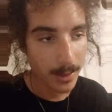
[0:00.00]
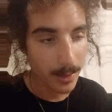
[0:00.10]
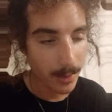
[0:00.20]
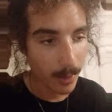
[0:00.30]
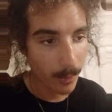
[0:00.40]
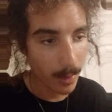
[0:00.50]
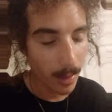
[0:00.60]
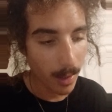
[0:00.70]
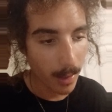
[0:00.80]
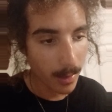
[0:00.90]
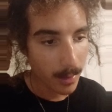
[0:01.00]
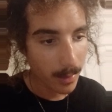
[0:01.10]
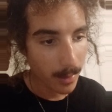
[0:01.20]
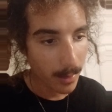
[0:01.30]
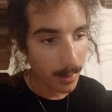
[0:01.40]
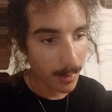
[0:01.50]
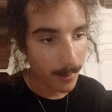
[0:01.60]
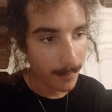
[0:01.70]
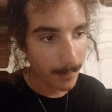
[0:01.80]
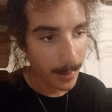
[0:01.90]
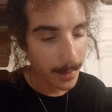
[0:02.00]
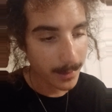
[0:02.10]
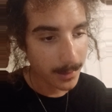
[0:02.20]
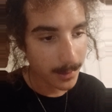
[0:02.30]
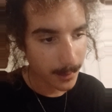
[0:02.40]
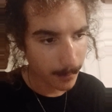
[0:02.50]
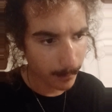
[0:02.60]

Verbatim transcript: you know, a lot. Um, and this is